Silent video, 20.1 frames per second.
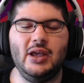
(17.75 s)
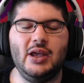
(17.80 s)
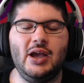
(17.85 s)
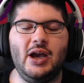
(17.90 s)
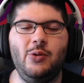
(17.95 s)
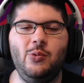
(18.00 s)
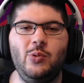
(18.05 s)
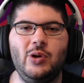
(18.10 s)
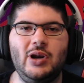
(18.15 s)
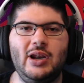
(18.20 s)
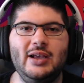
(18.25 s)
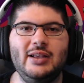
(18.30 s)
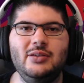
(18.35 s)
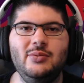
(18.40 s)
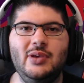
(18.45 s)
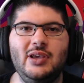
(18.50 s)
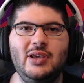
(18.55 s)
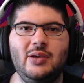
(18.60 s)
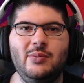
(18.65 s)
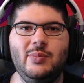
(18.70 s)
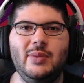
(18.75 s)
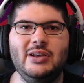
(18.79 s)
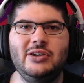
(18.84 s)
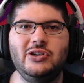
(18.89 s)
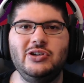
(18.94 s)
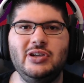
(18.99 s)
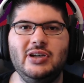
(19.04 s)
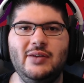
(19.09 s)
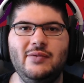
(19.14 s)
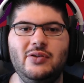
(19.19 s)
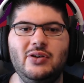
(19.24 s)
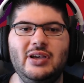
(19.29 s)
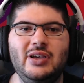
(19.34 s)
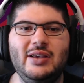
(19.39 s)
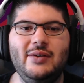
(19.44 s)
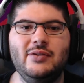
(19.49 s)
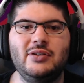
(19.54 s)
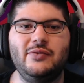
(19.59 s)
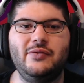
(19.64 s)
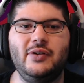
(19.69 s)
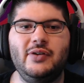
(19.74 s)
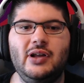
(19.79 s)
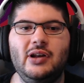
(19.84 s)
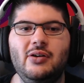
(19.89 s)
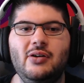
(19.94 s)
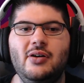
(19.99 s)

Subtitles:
I would like to make a mention, if you give us a follow